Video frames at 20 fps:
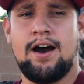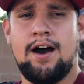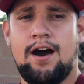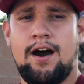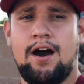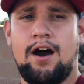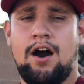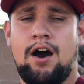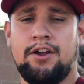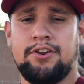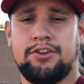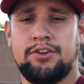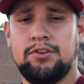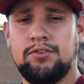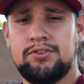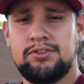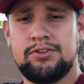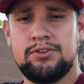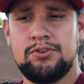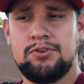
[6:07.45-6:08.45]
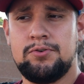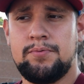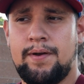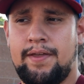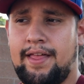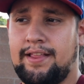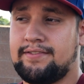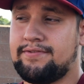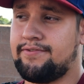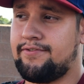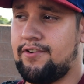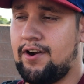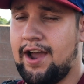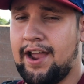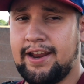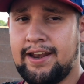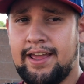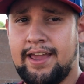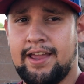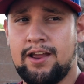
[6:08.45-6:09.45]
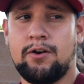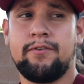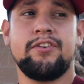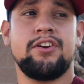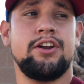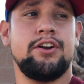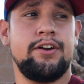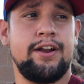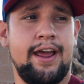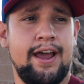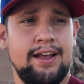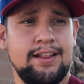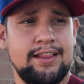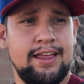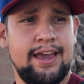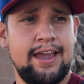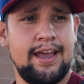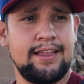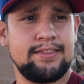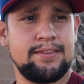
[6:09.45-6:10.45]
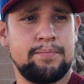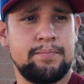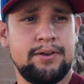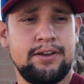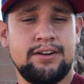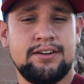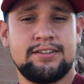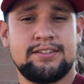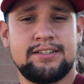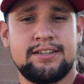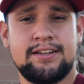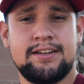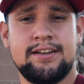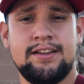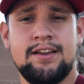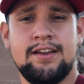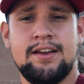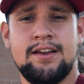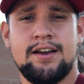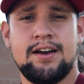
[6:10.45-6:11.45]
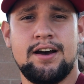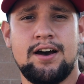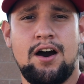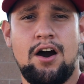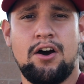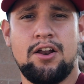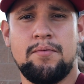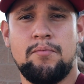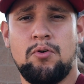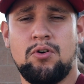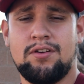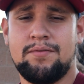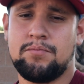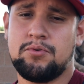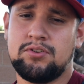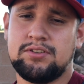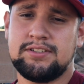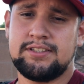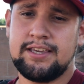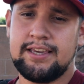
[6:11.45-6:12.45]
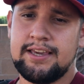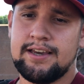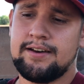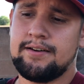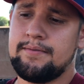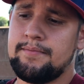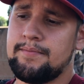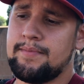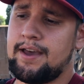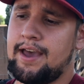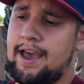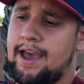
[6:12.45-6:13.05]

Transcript: on YouTube, and that's Friday over here in LA at the Peterson Automotive Museum.